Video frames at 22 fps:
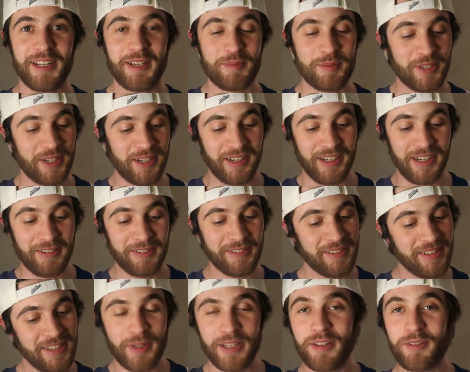helps her
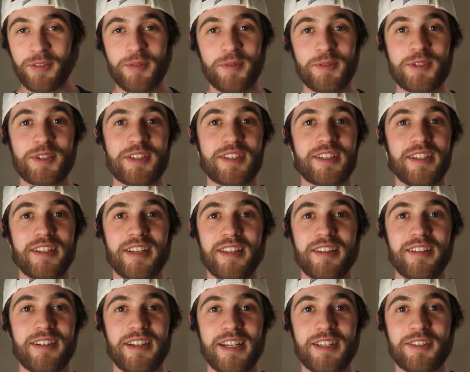out. But this was just
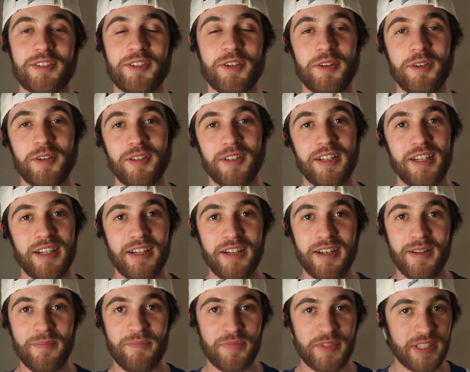another nice goal.
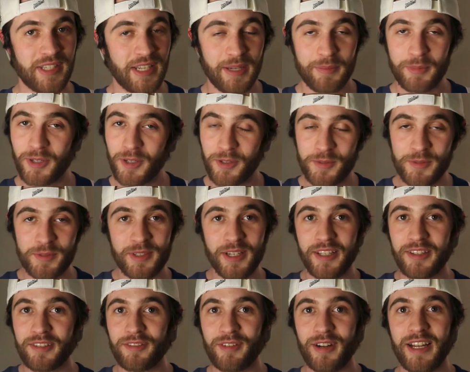Stamkos was
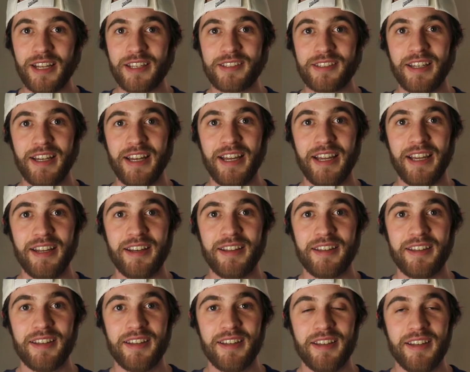on the right side.
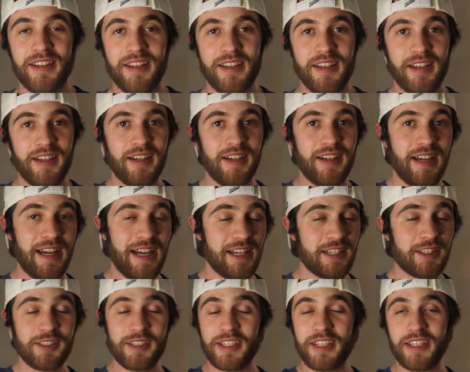
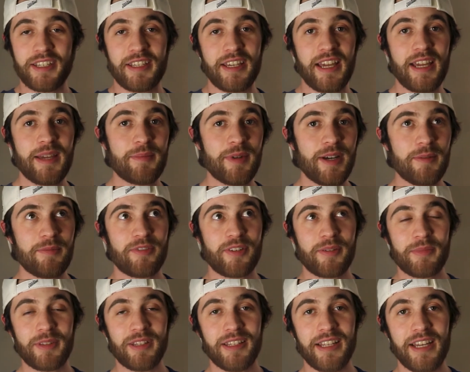Actually, he came up
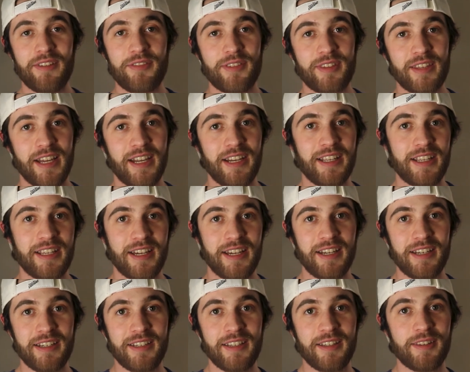from the left side. He
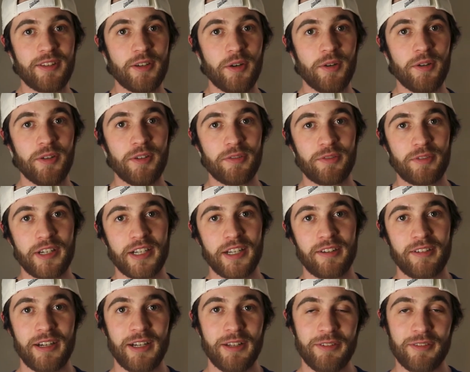kind of did the whole ring
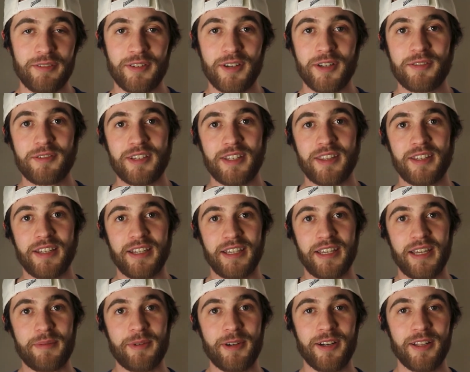around the rosy thing,
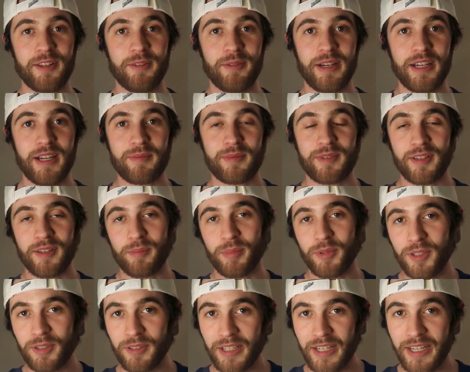came all the way up to the
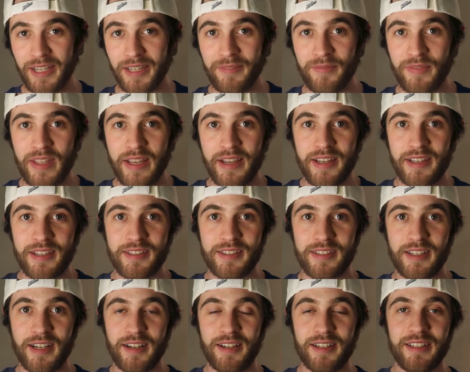blue line,
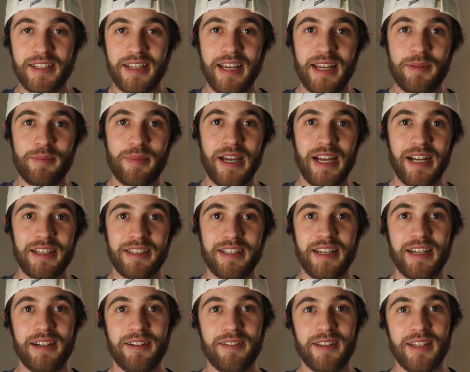started to head back
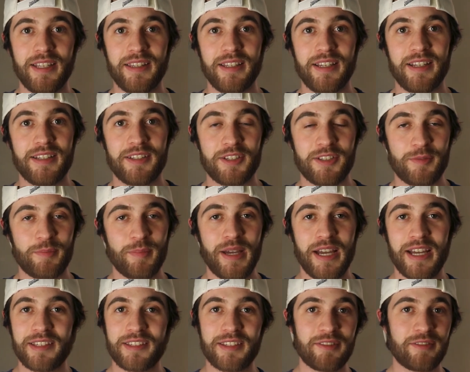down, and then just
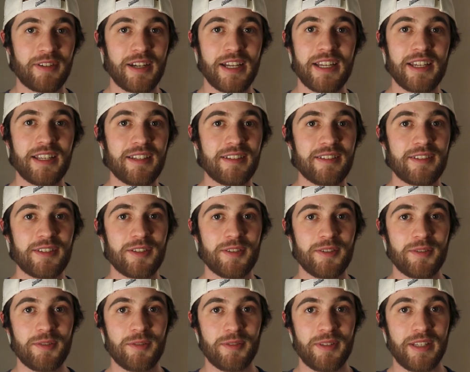passed it right
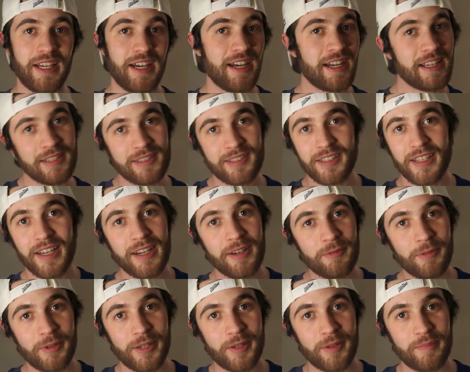into the high
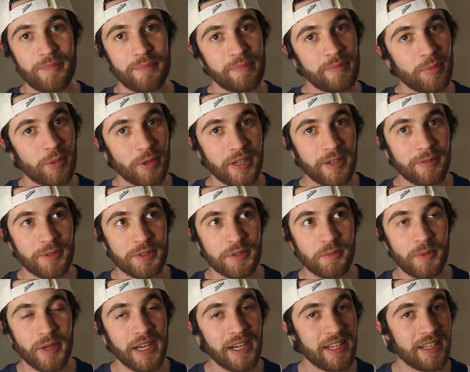slot where Point was
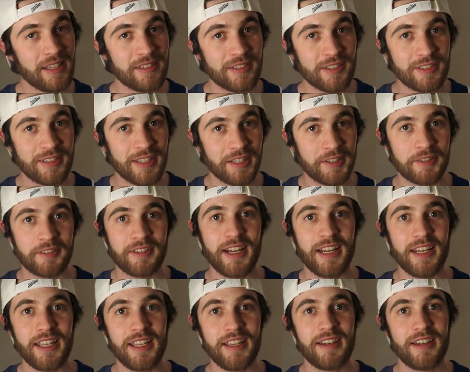waiting, stick
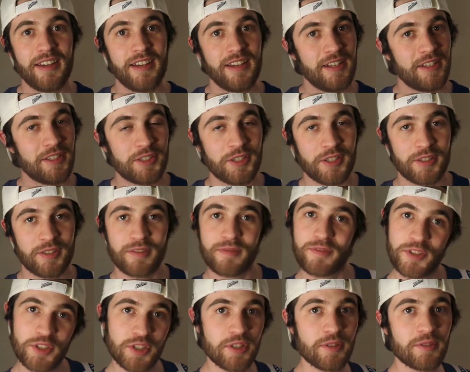ready, just
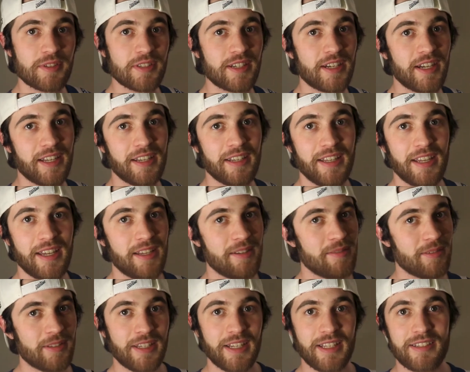shoots it on
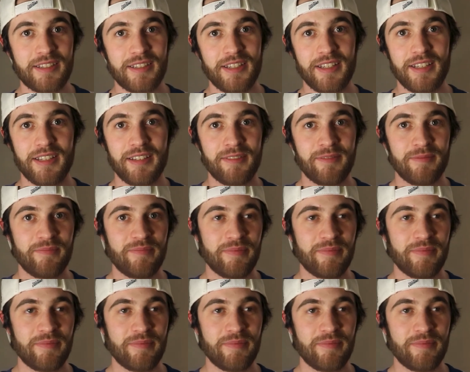net, gets it in.